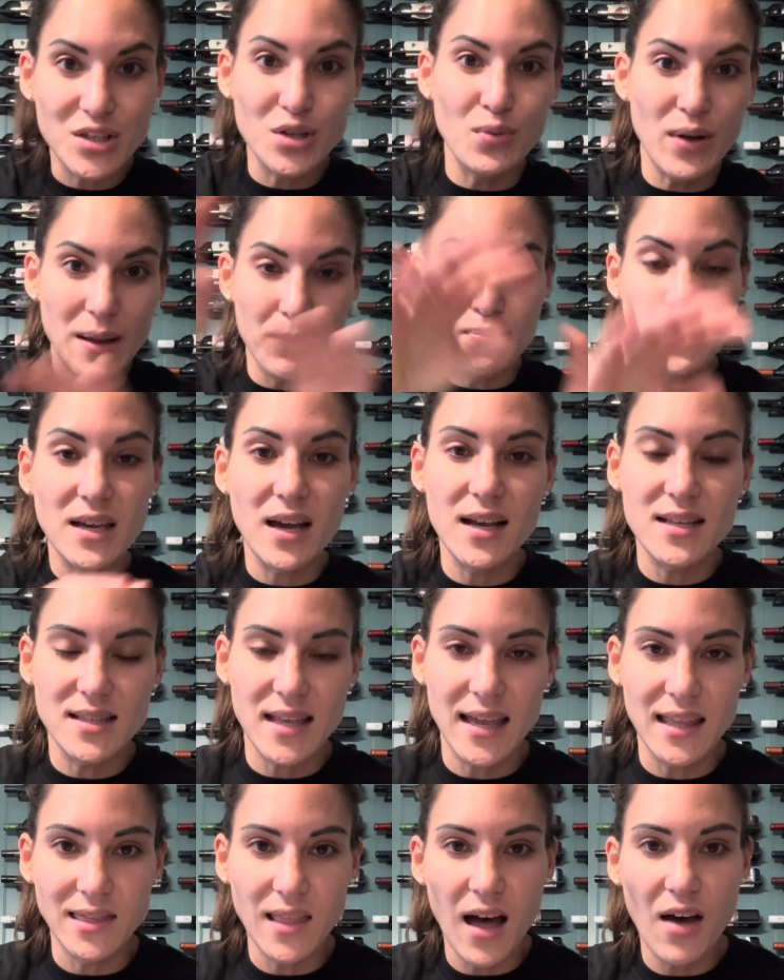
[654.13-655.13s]
to it because
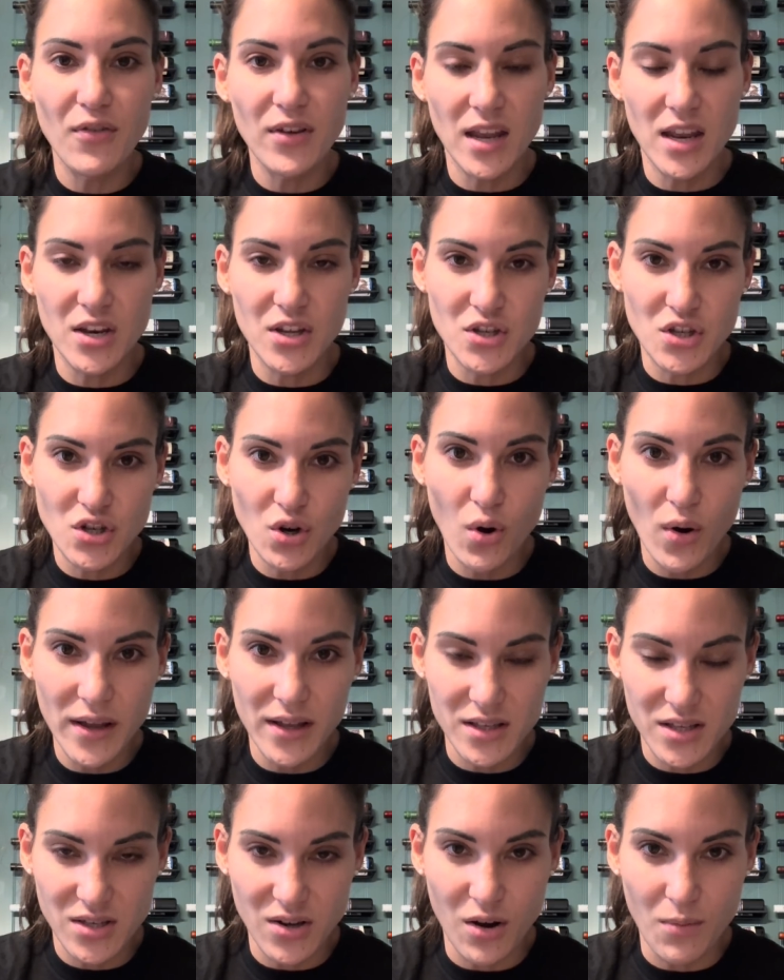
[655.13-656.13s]
they love it and enjoy
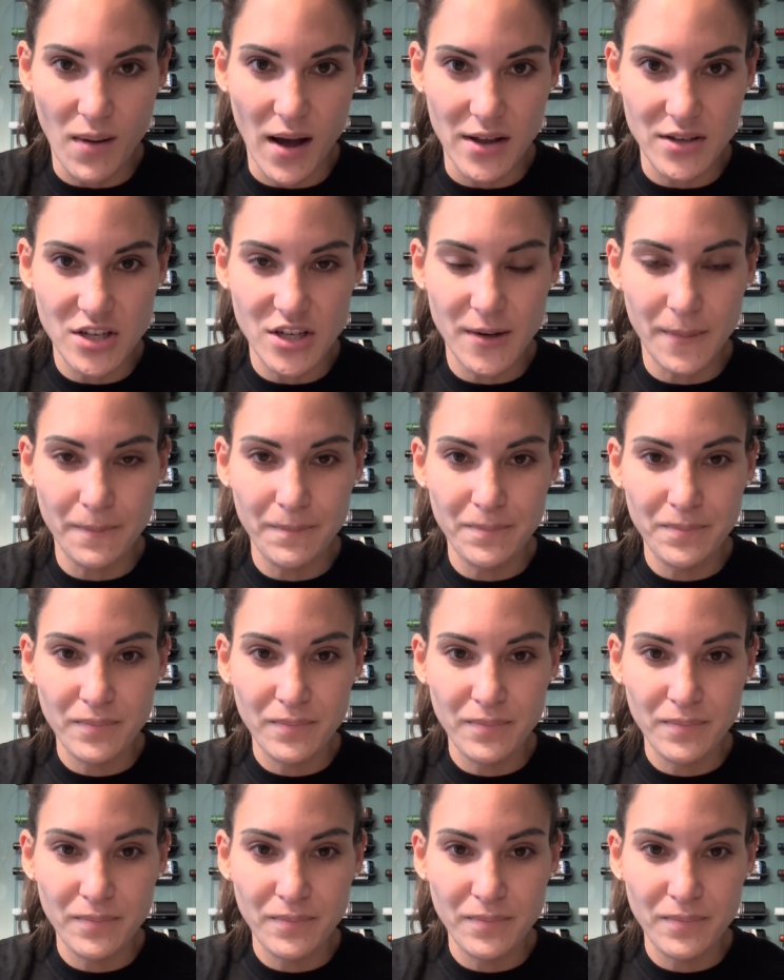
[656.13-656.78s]
it so much.